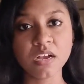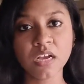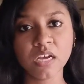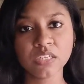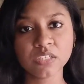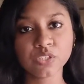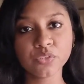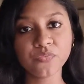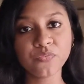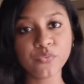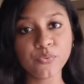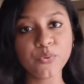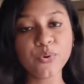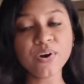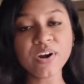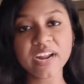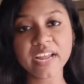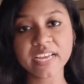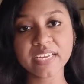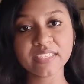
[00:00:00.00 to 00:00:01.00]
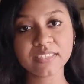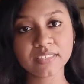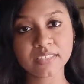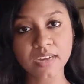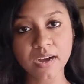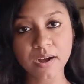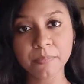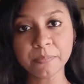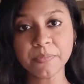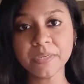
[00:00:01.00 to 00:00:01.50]
So for
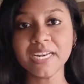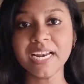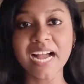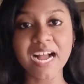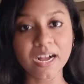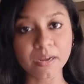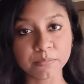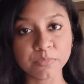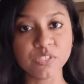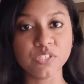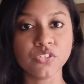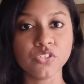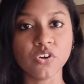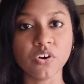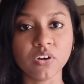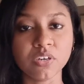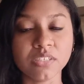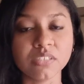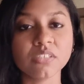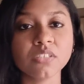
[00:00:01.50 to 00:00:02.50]
example, Amazon.